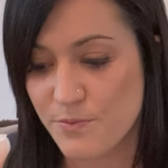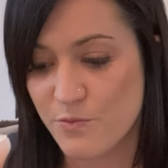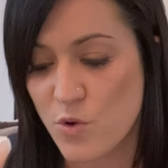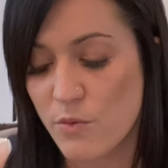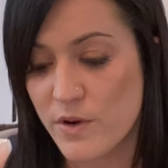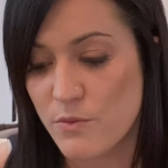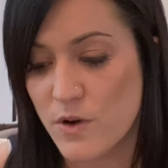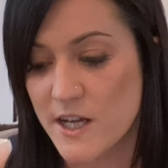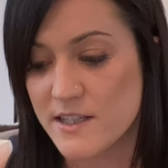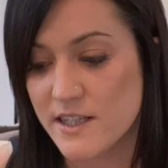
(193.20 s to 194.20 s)
What we
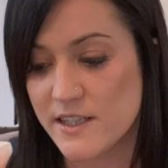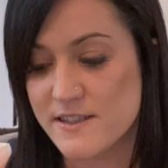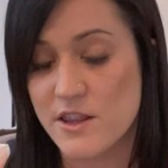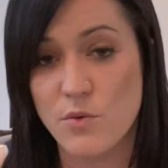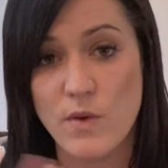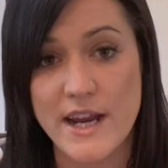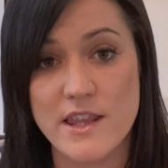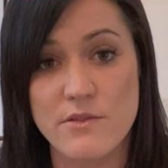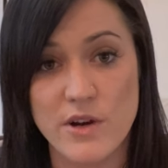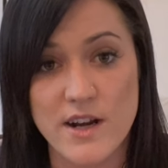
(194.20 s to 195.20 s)
want is, and the way
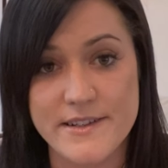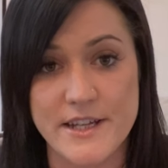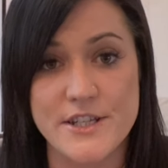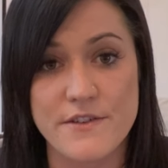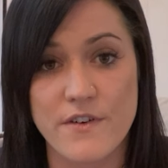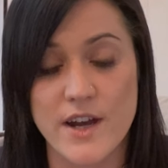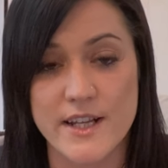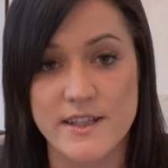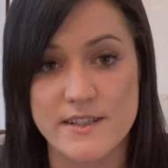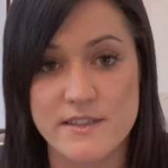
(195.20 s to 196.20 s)
that we're
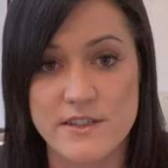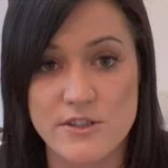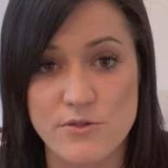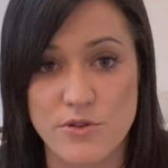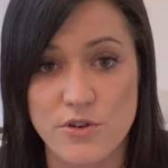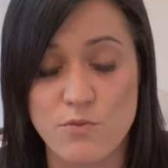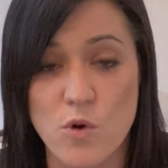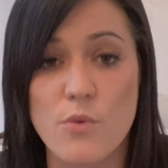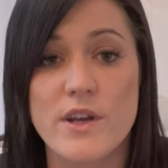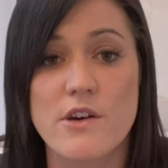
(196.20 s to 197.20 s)
identifying this is through
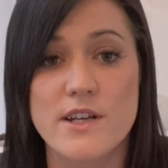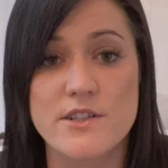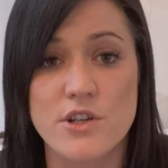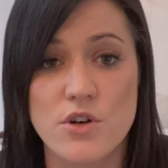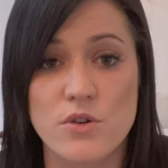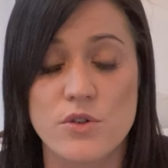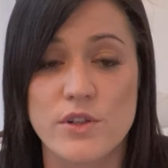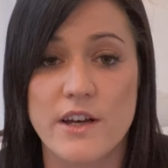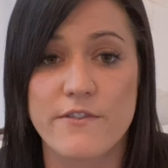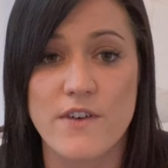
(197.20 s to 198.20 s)
what we're going to
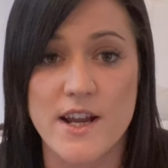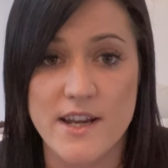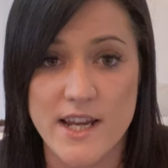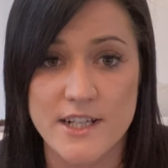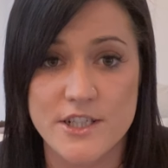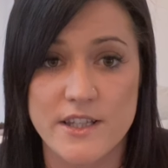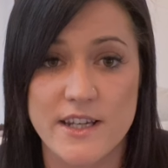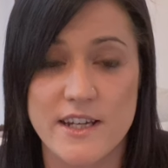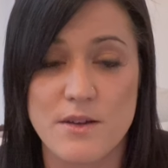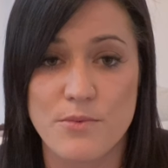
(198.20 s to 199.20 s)
call a
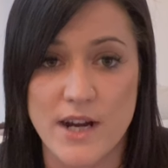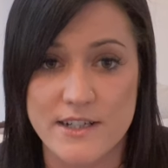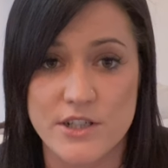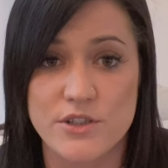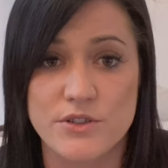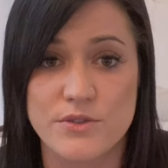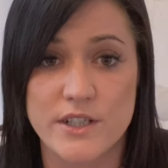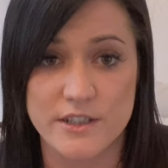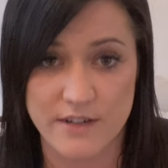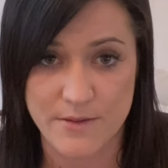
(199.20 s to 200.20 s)
financially practical
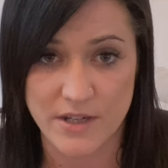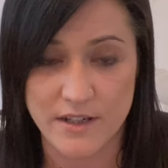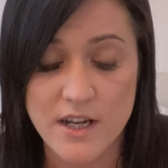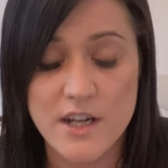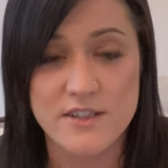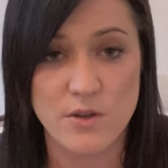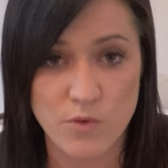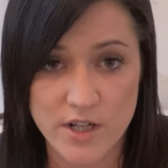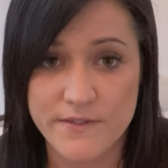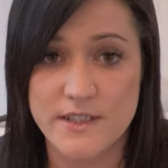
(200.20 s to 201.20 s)
agreement. So
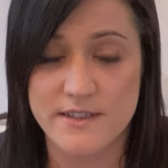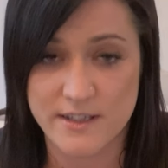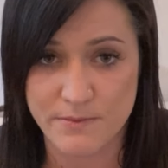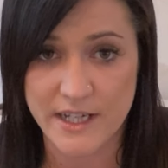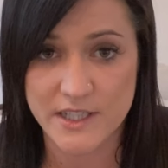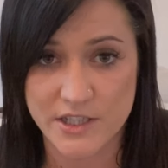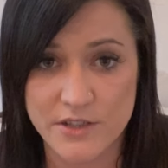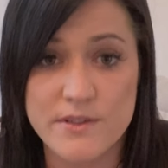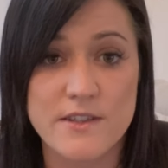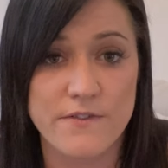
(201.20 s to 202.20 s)
what I've just explained to
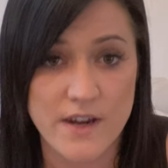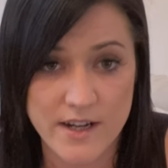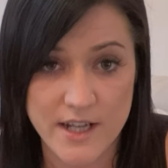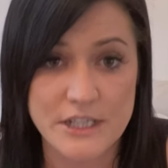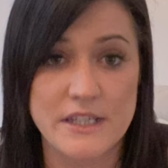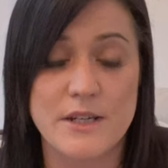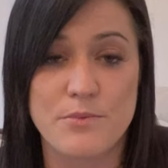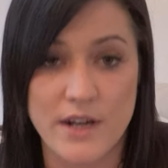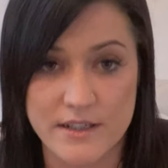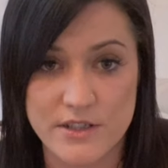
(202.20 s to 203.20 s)
you is a financially
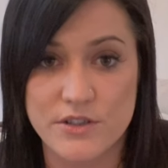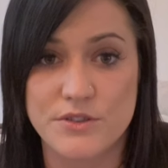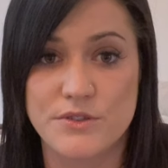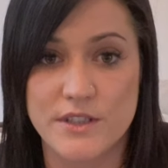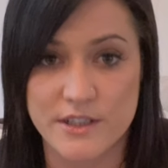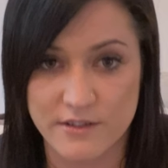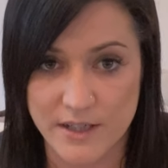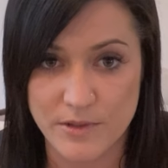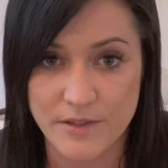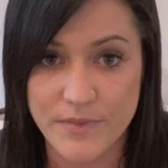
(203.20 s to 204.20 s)
practical
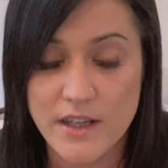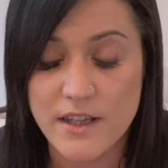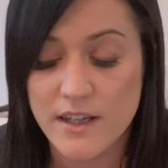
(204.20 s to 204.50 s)
agreement.